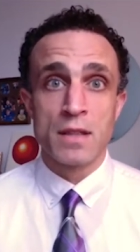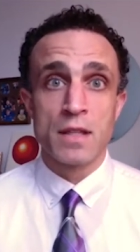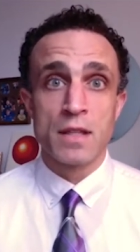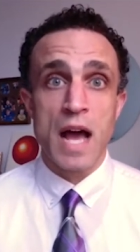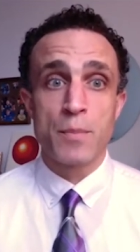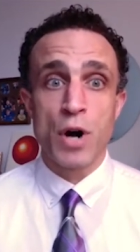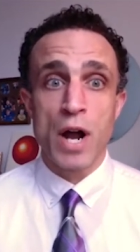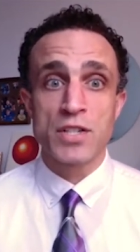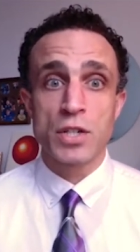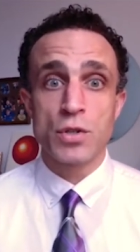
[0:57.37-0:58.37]
the top
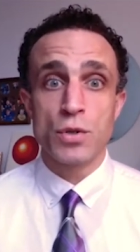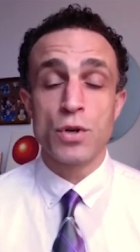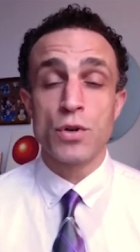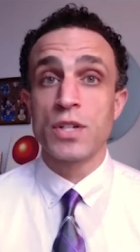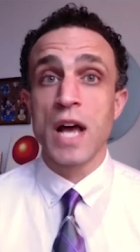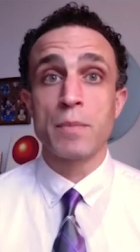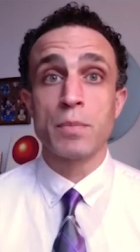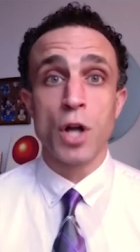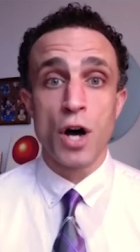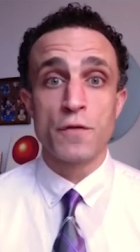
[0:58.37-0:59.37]
prosecutor, the
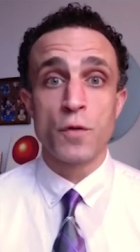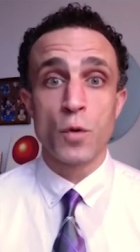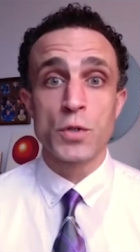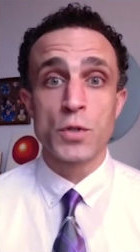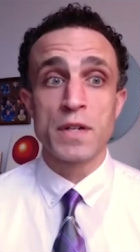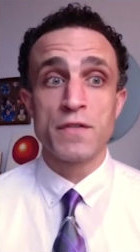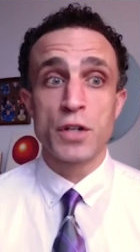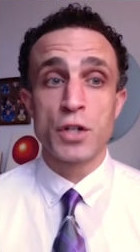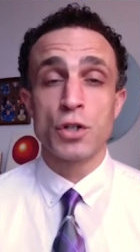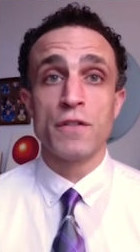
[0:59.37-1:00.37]
top law enforcement
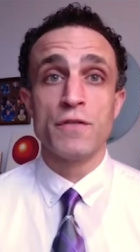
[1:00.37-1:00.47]
official